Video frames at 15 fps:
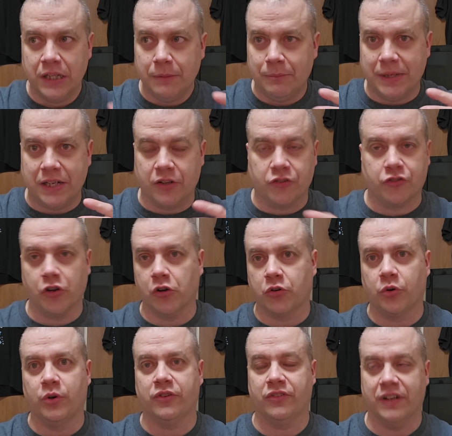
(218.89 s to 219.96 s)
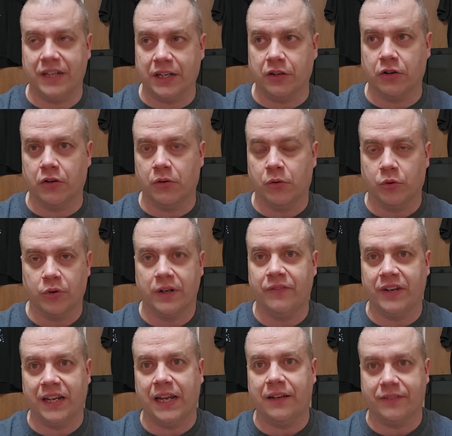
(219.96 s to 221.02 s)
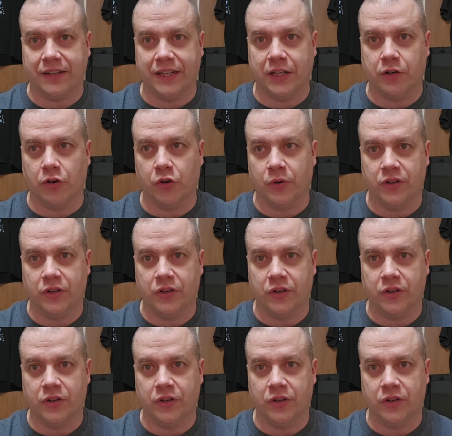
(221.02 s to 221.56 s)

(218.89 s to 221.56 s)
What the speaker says: because Joker isn't a hero, or even an anti-hero,